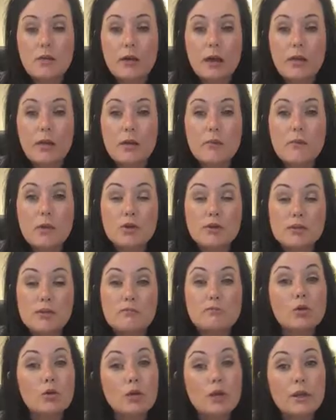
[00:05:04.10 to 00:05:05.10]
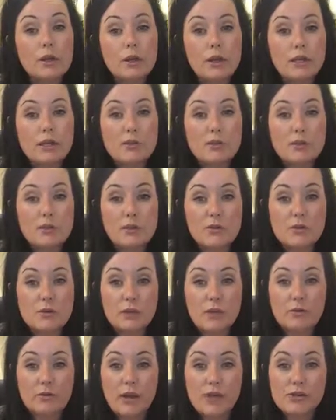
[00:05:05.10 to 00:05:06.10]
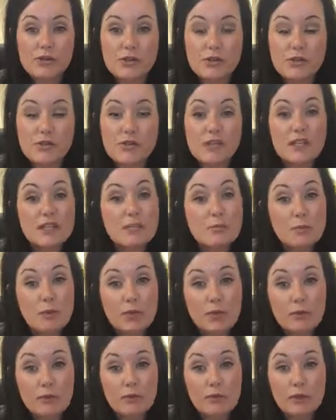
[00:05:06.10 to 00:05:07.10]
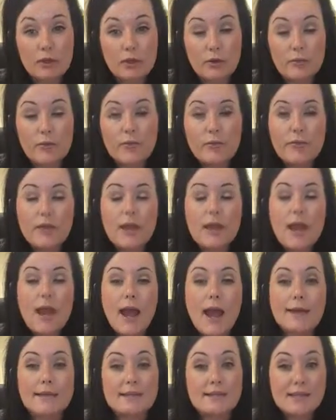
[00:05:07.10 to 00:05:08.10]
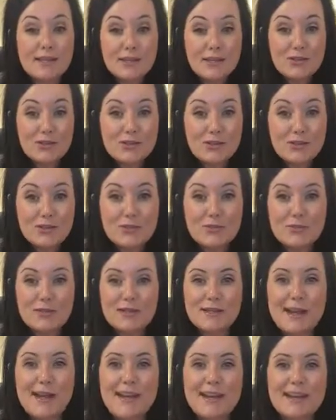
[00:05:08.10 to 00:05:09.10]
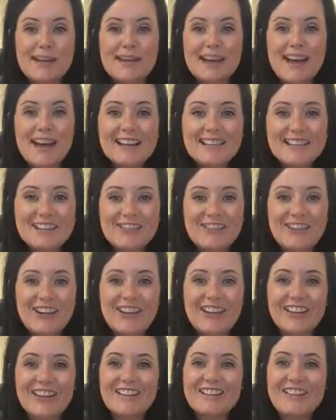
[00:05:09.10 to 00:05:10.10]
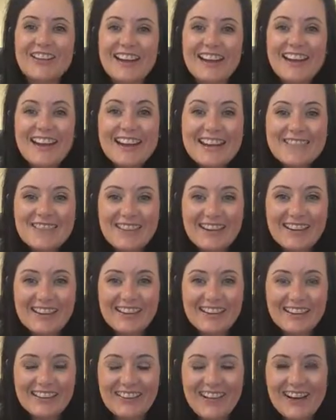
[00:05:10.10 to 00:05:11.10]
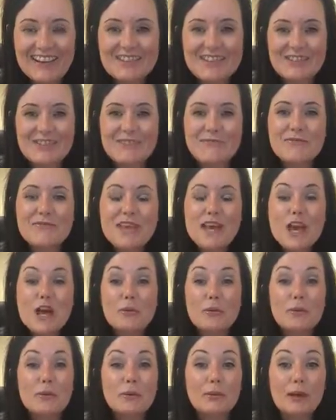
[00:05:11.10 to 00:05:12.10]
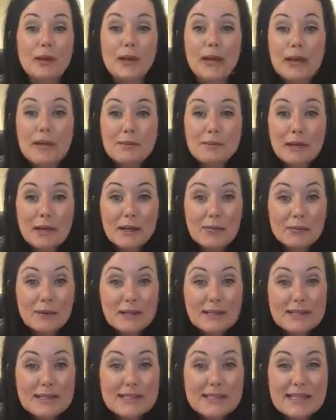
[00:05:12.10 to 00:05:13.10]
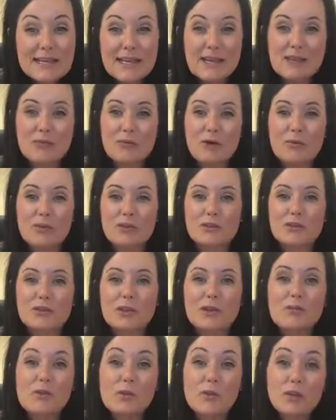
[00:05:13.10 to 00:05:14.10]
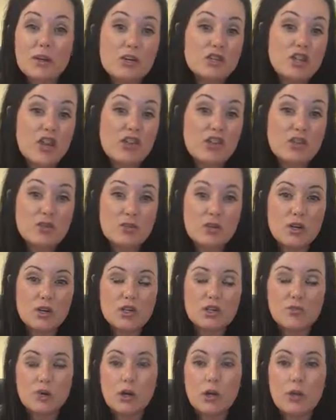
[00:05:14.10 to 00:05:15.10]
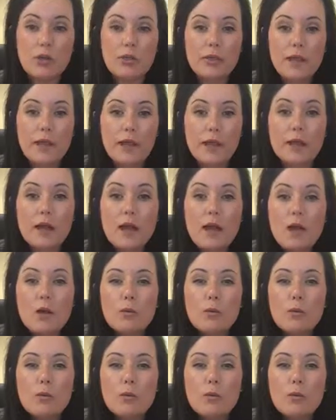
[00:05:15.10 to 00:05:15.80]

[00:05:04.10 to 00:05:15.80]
one of the most important things we do as professionals is peer review. As teachers, we tend not to really want anyone in our classroom. We don't want anybody really seeing what we're doing. We want to shut the door and do our own thing,